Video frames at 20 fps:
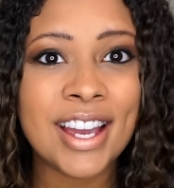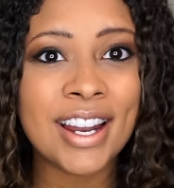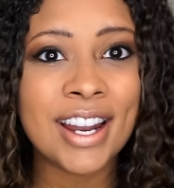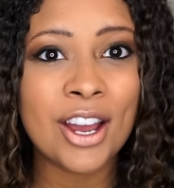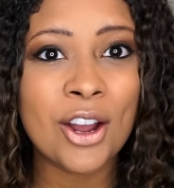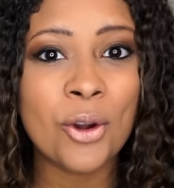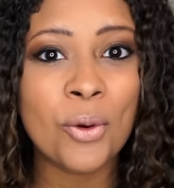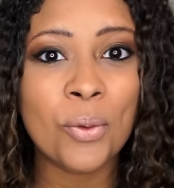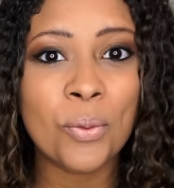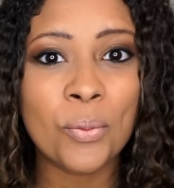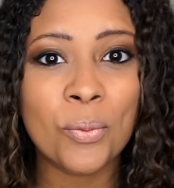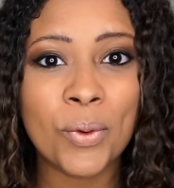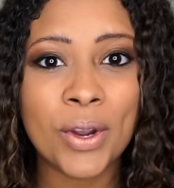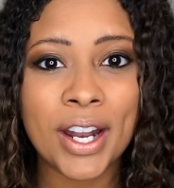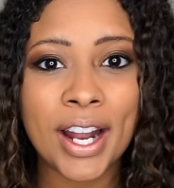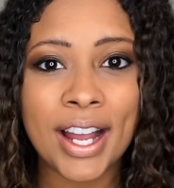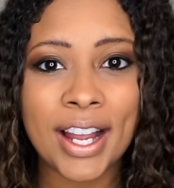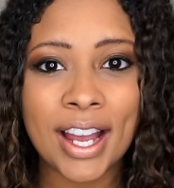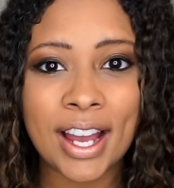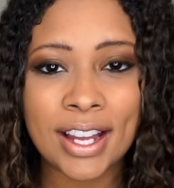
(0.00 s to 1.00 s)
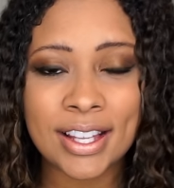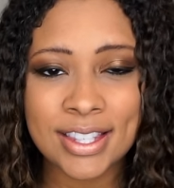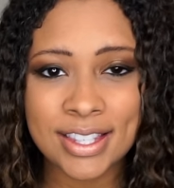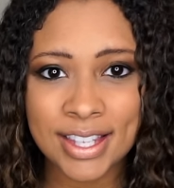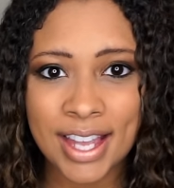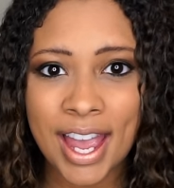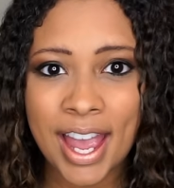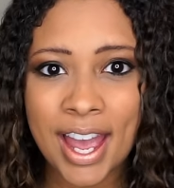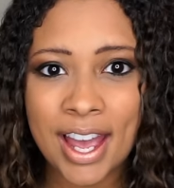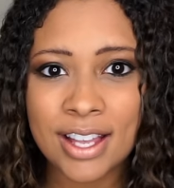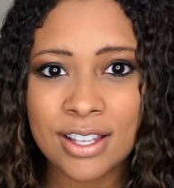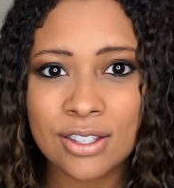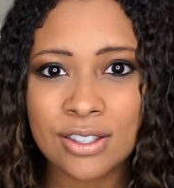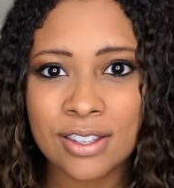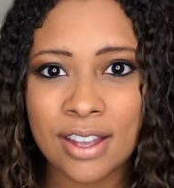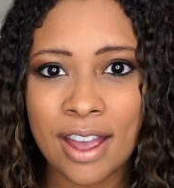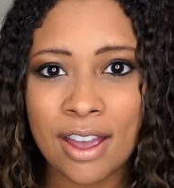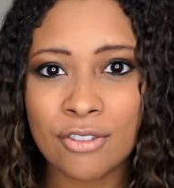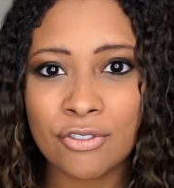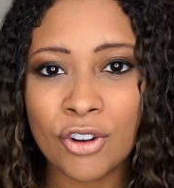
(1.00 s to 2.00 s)
I know when I got
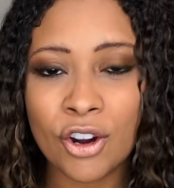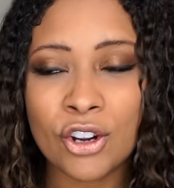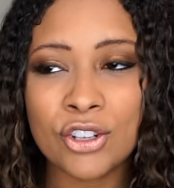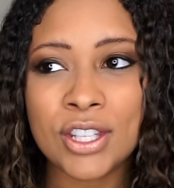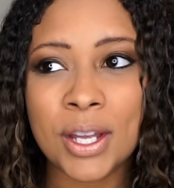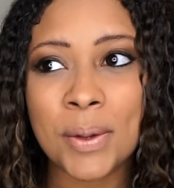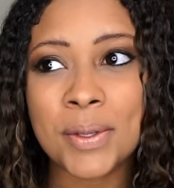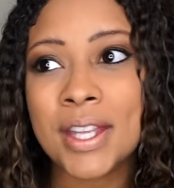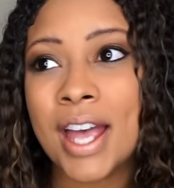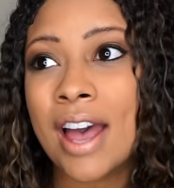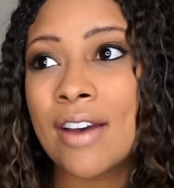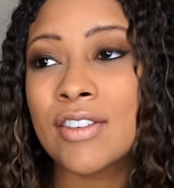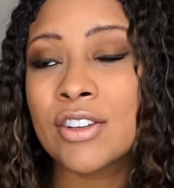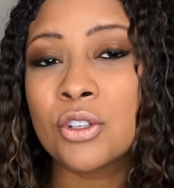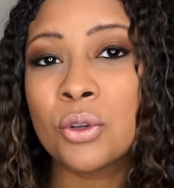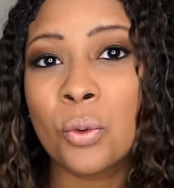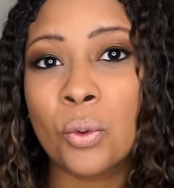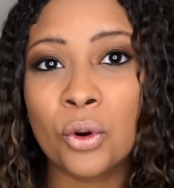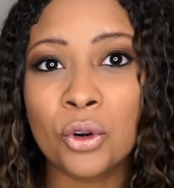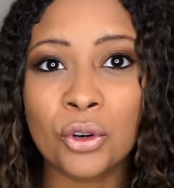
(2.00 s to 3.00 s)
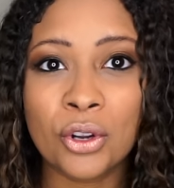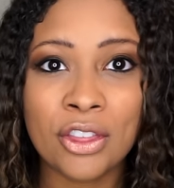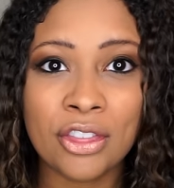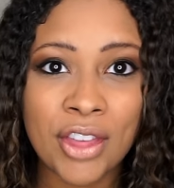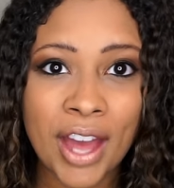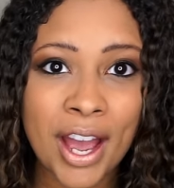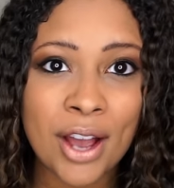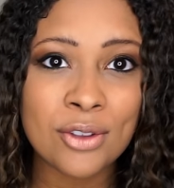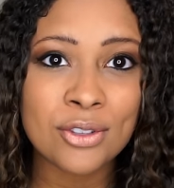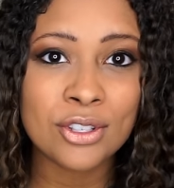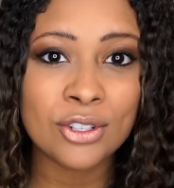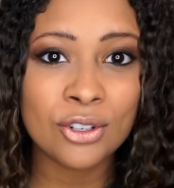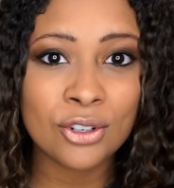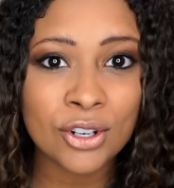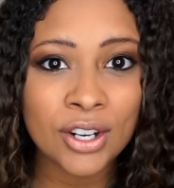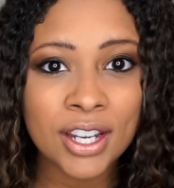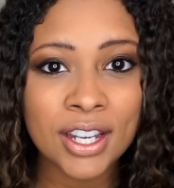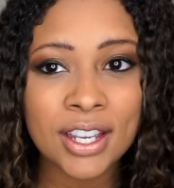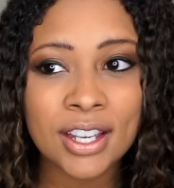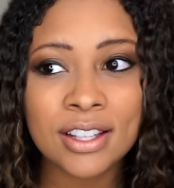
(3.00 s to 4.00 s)
Zsasz at first, I was having to order a thousand
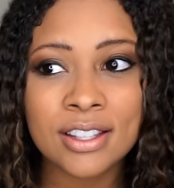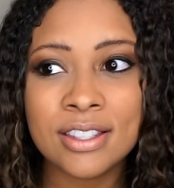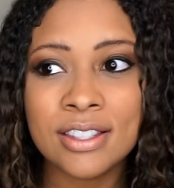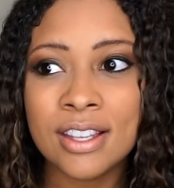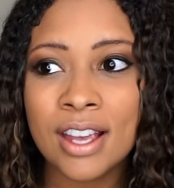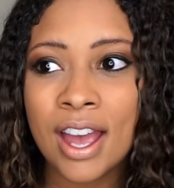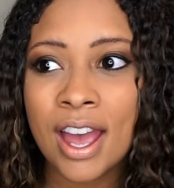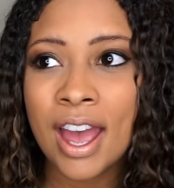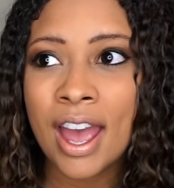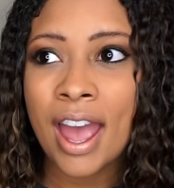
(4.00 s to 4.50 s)
crickets